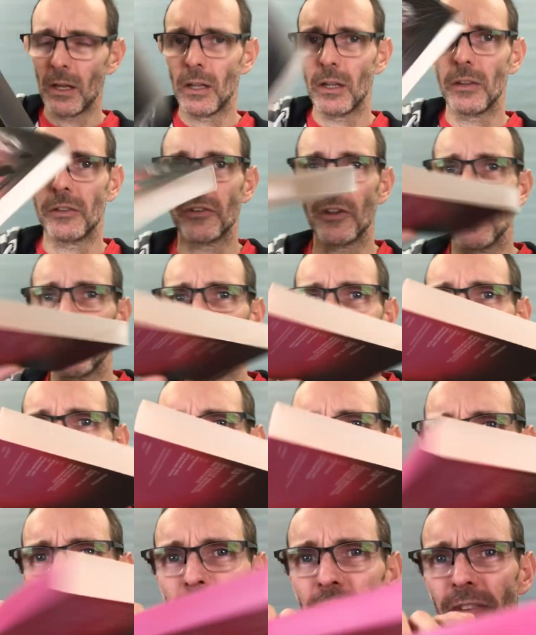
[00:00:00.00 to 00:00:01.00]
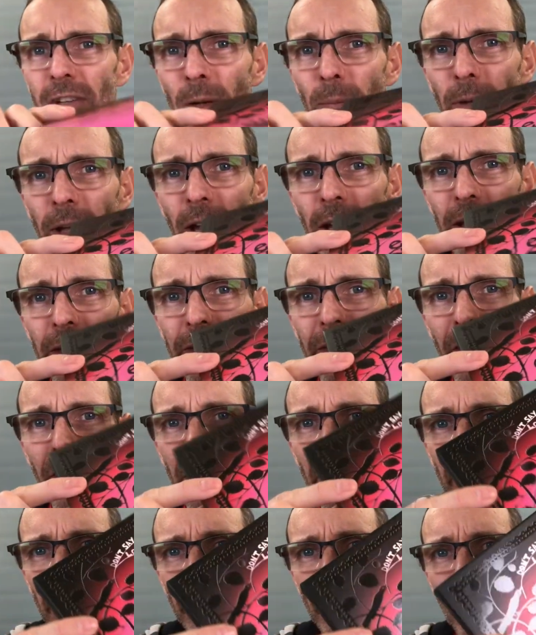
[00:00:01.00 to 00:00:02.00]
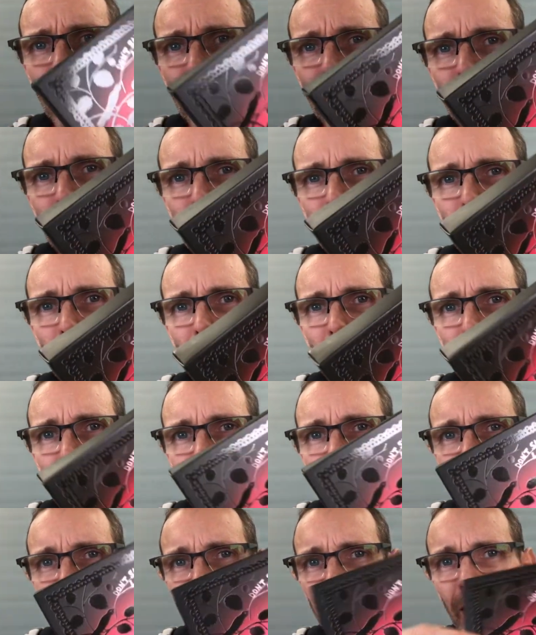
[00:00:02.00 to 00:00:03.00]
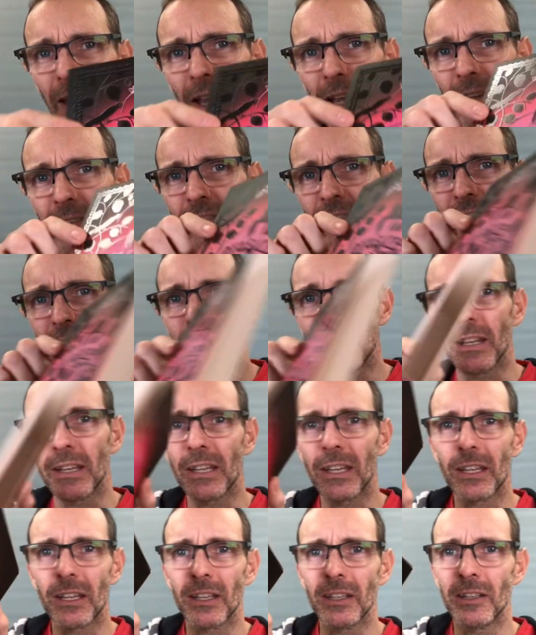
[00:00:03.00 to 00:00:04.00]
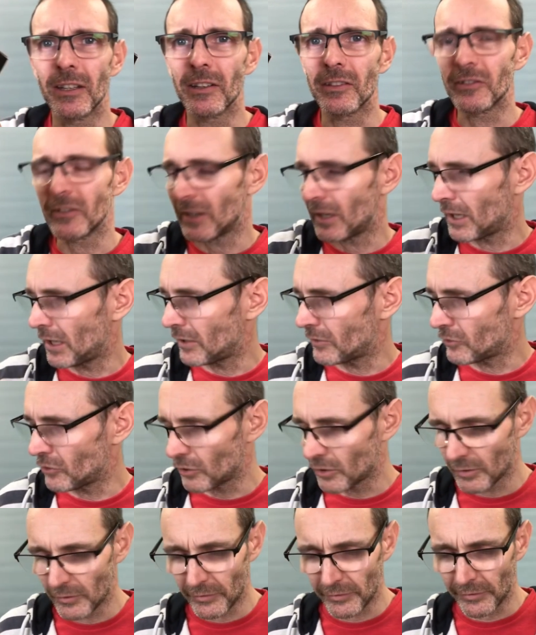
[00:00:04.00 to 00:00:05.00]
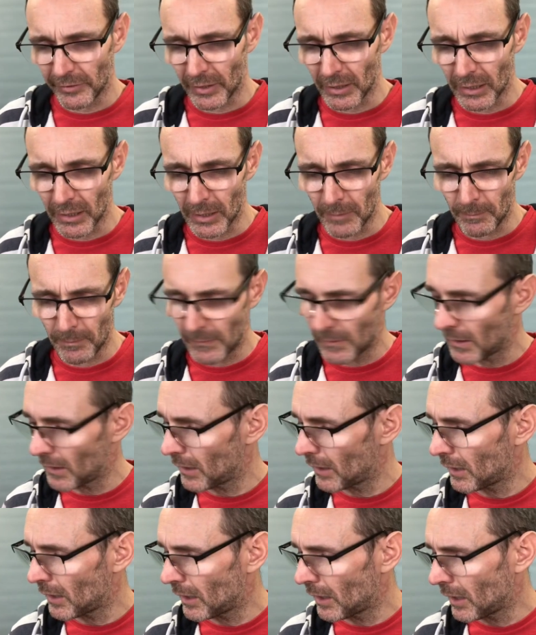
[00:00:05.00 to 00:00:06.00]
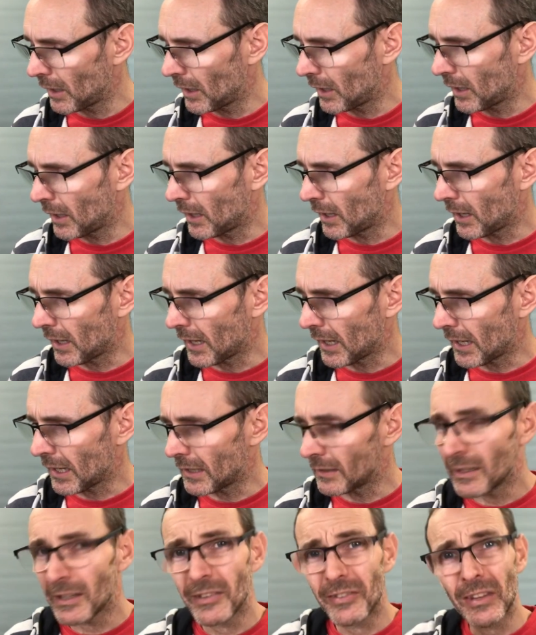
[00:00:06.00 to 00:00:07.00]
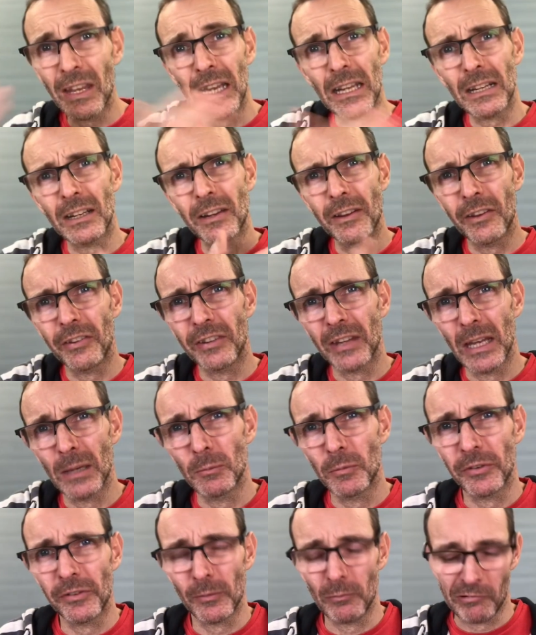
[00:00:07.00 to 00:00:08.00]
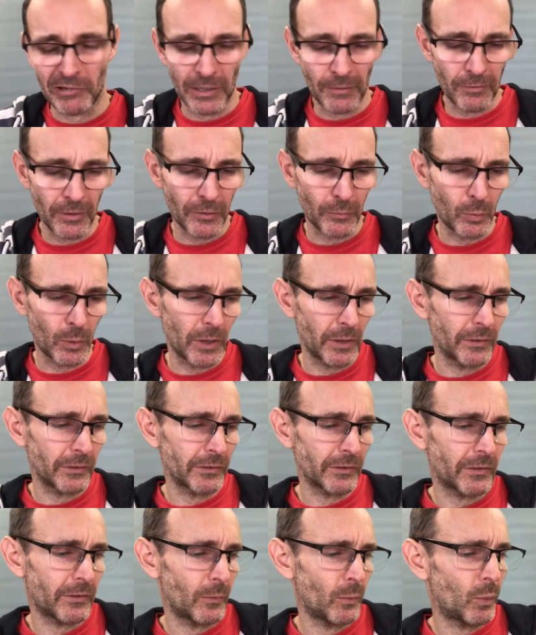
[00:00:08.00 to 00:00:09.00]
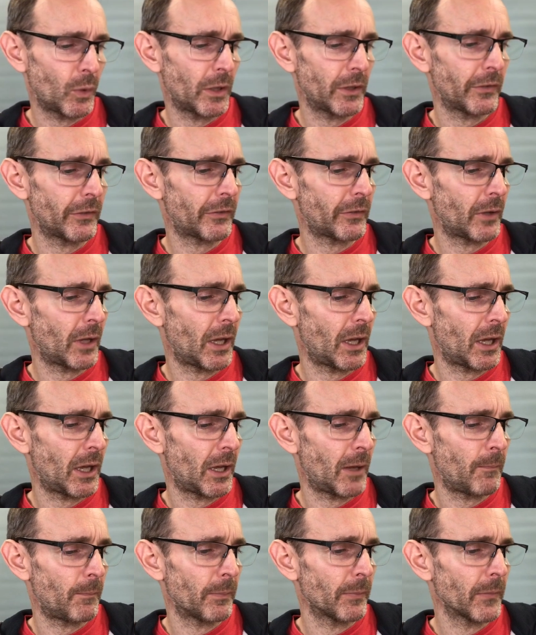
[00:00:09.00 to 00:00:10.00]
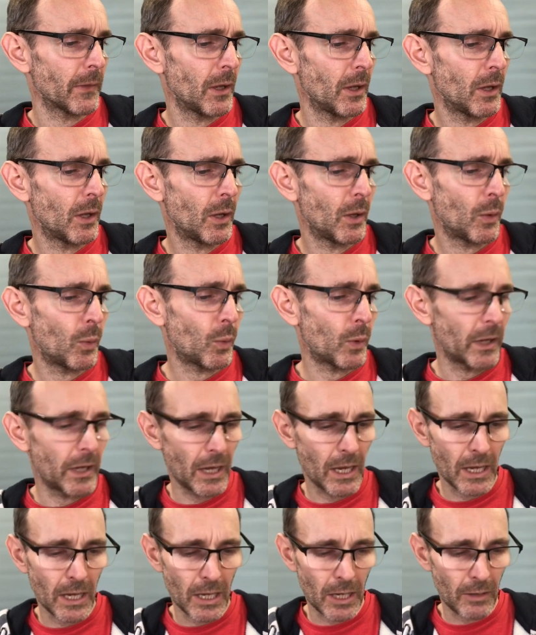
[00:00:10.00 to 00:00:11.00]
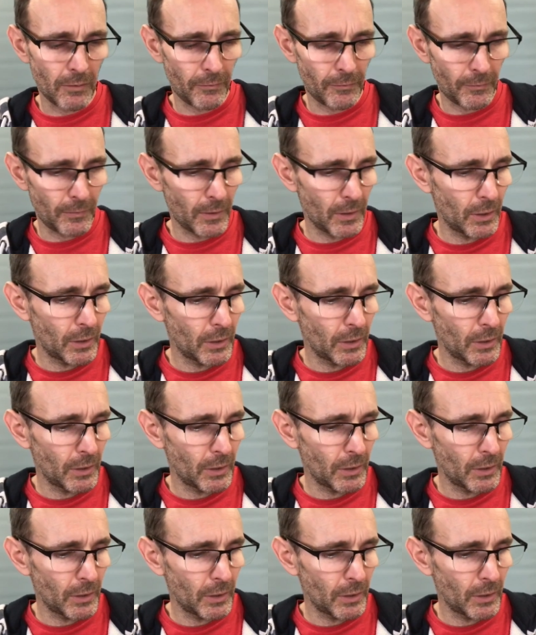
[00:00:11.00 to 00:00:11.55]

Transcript: So, we have the slipcase in fantastic condition, as you can see. And exactly the same as the previous ones, we have